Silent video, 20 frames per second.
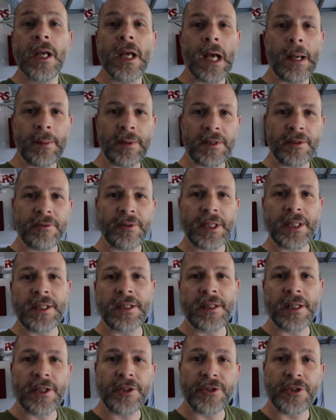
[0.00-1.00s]
I'm gonna deflate
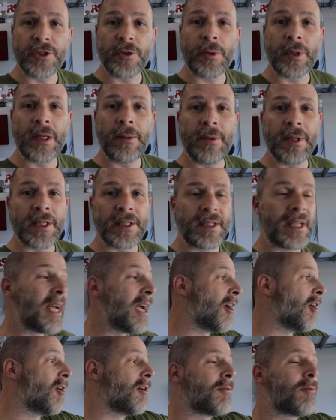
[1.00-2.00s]
the tires to 20
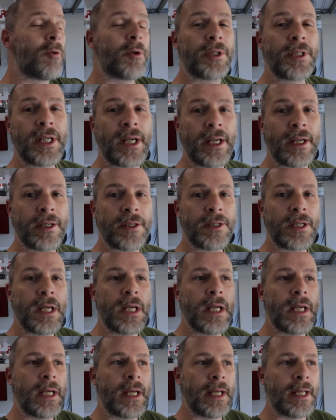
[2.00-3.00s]
PSI, all four tires,
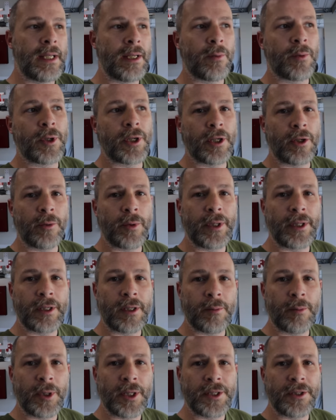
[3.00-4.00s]
and then we're gonna run the
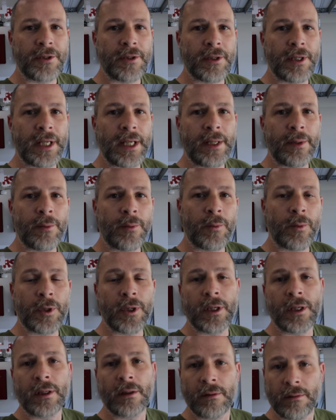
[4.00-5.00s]
compressor and we're
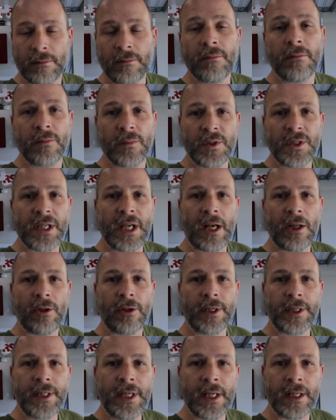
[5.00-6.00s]
gonna see how
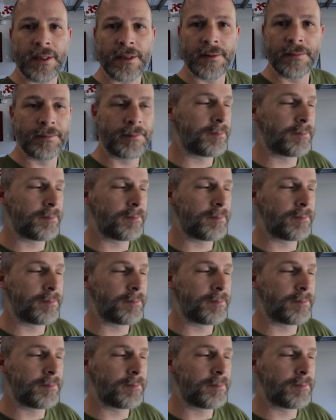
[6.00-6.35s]
long it takes.